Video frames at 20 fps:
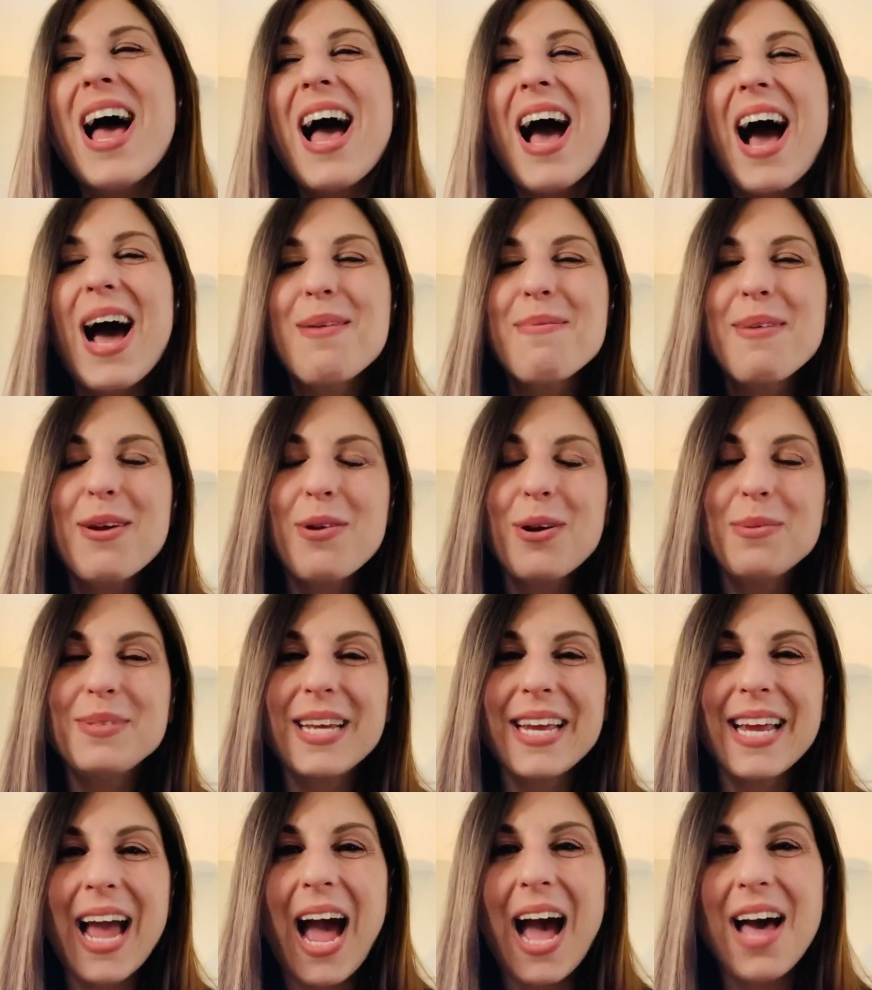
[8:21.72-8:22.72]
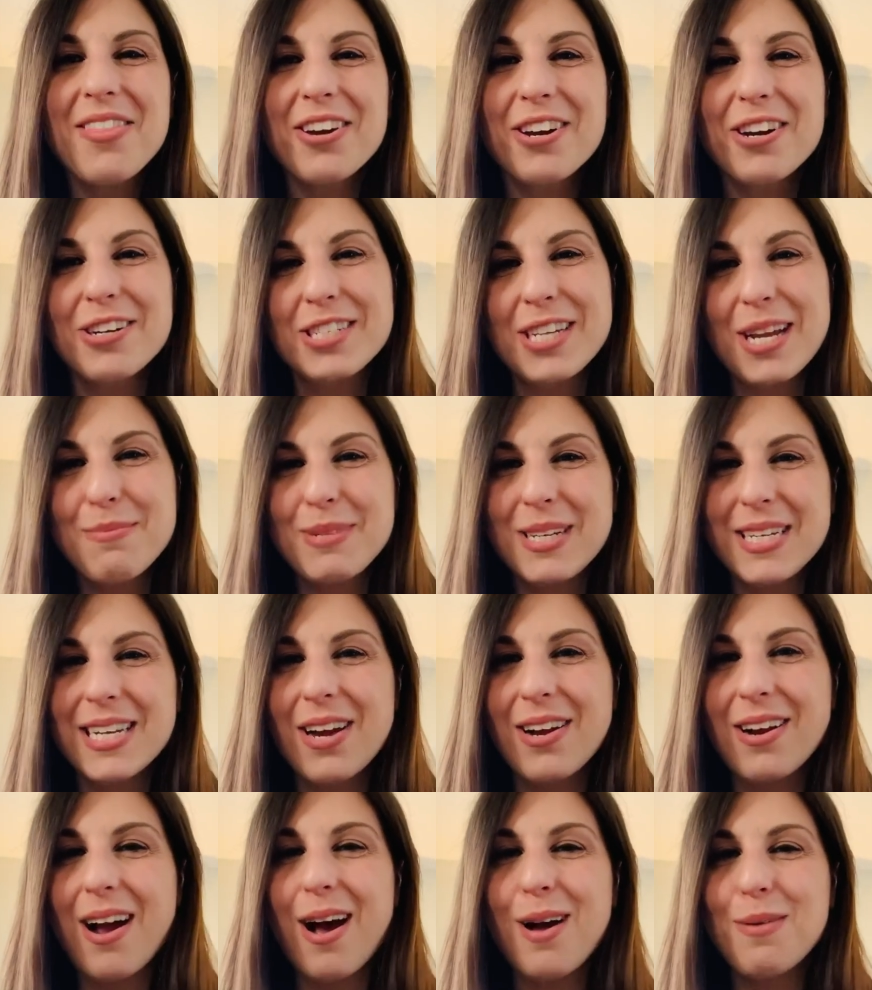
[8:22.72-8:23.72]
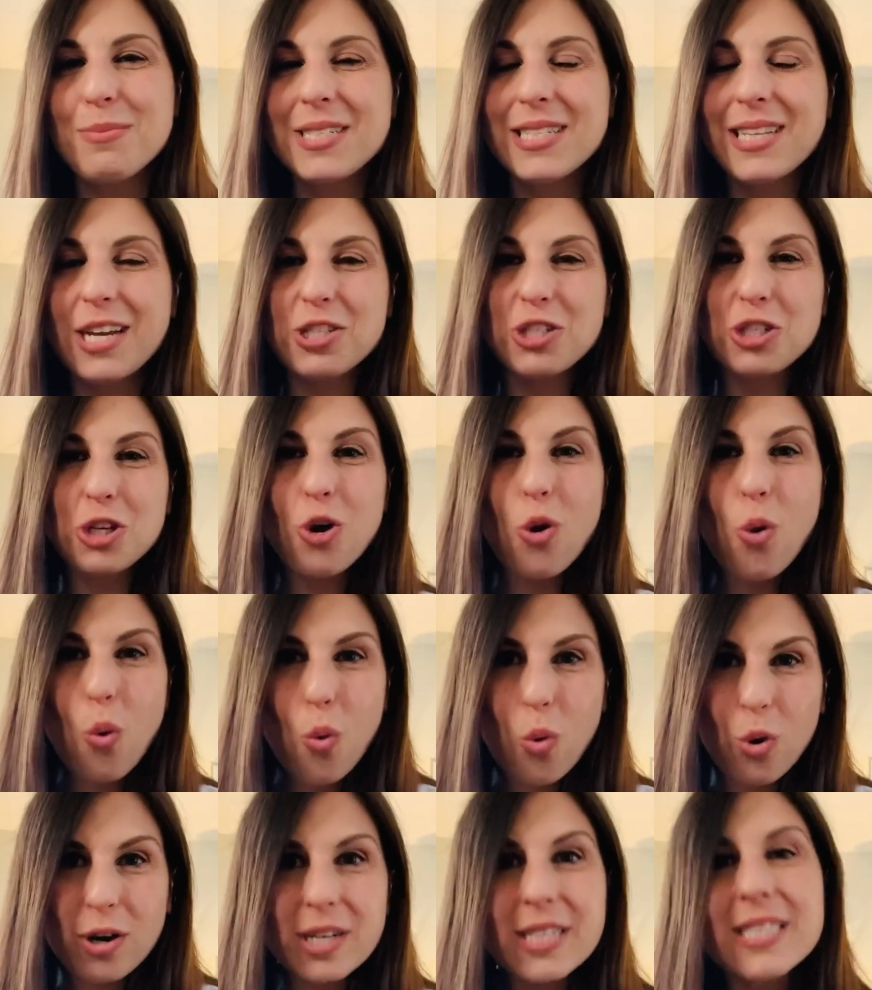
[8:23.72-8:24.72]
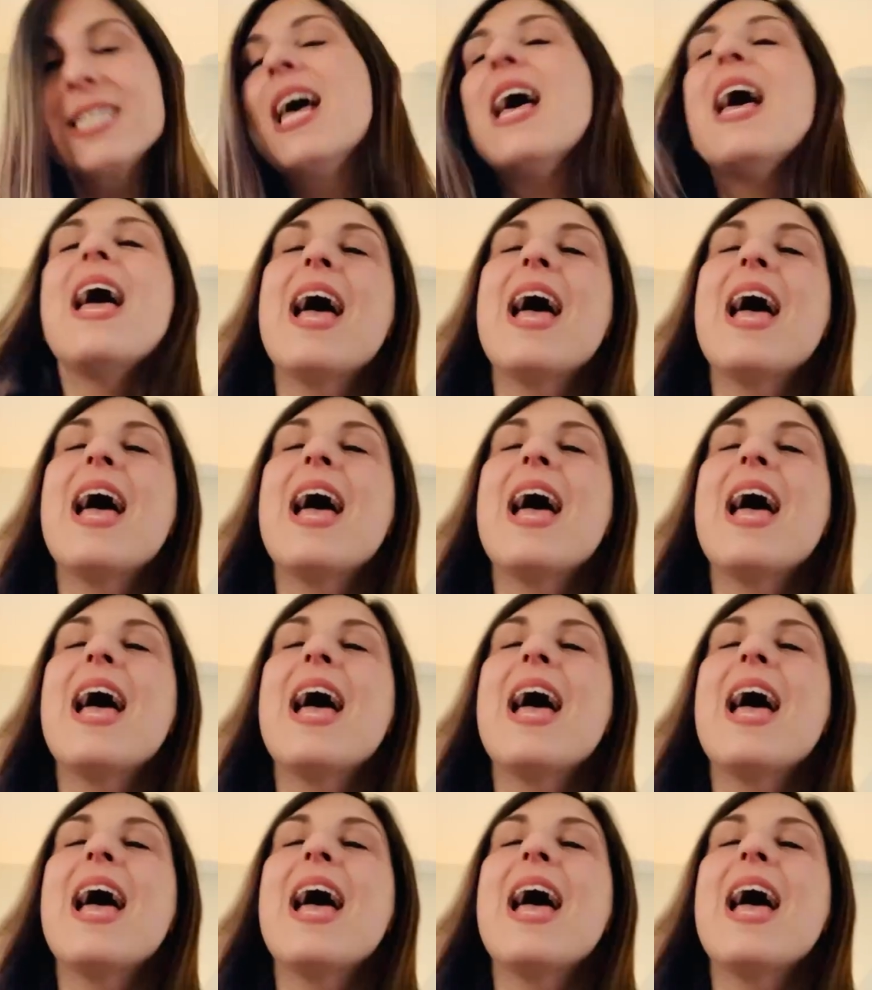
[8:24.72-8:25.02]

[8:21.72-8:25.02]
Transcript: on my website, heatherhirschmd.com slash course.